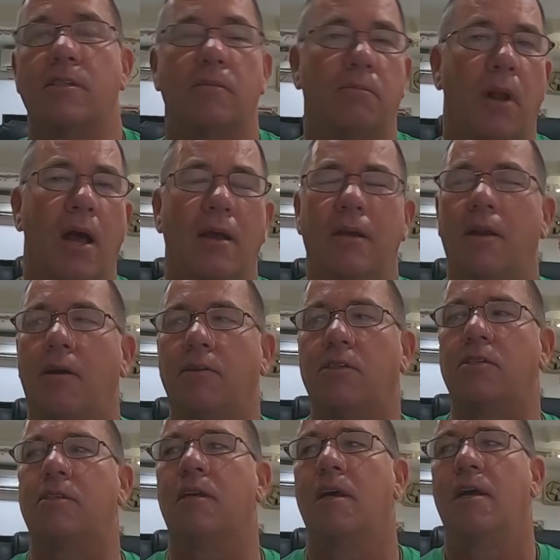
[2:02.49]
and
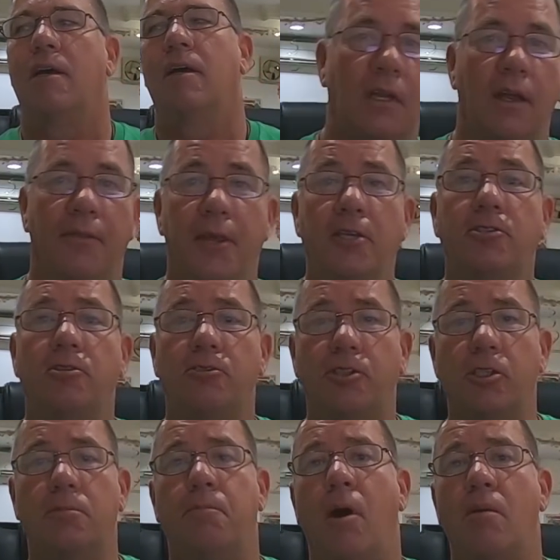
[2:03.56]
these are
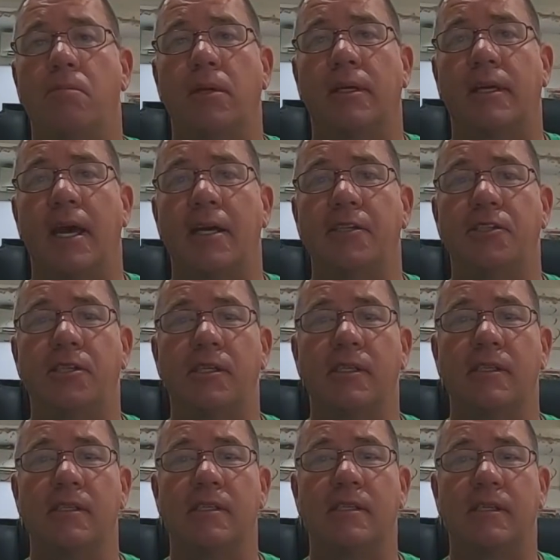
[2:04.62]
just
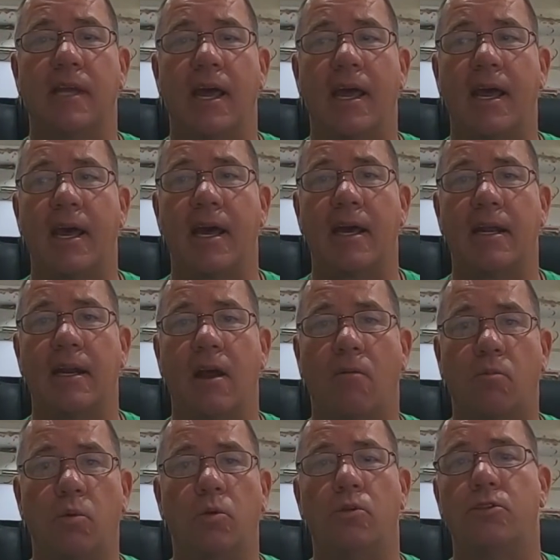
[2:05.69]
publications and
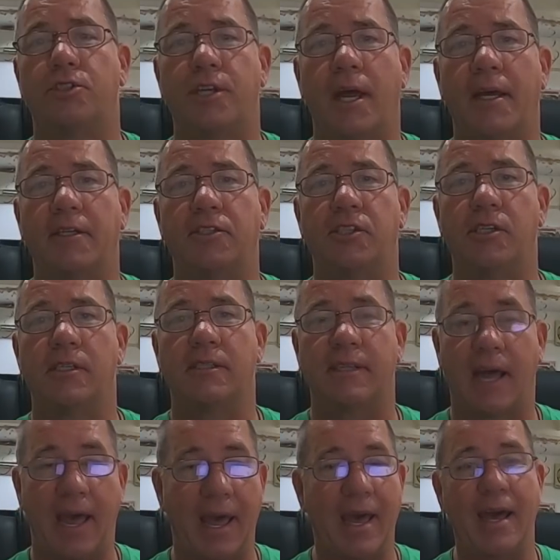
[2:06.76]
rule changes
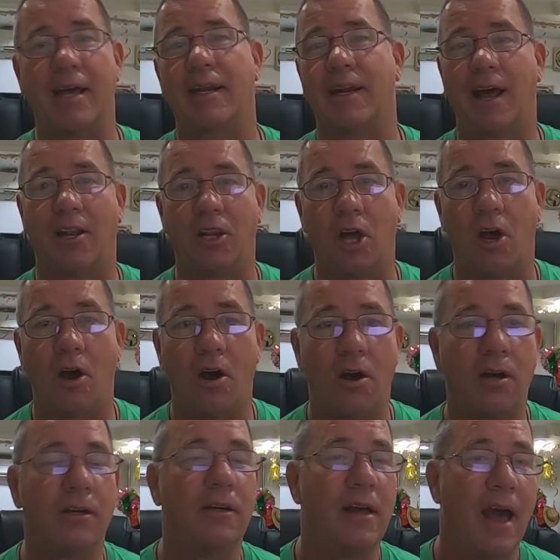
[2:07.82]
and
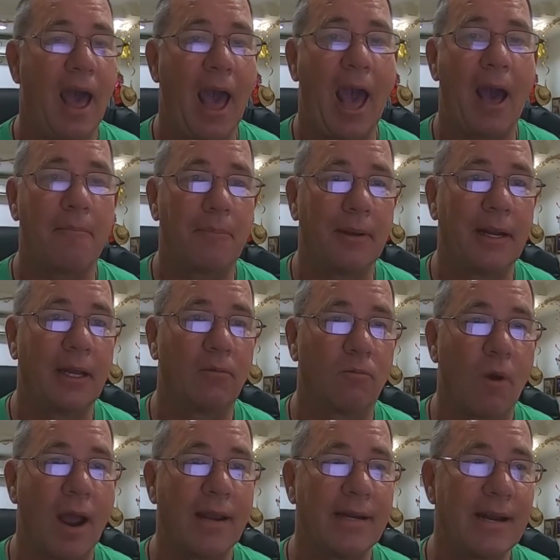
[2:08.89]
law happening
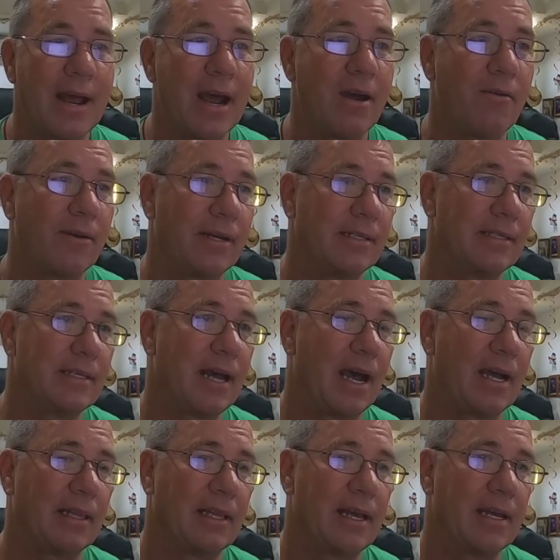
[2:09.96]
right now in
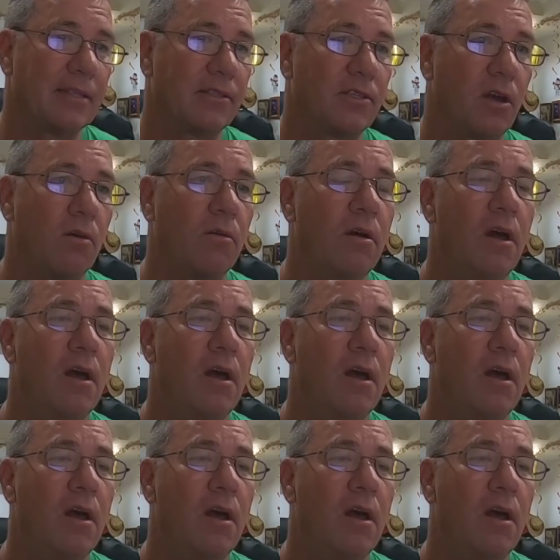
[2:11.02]
Thailand. So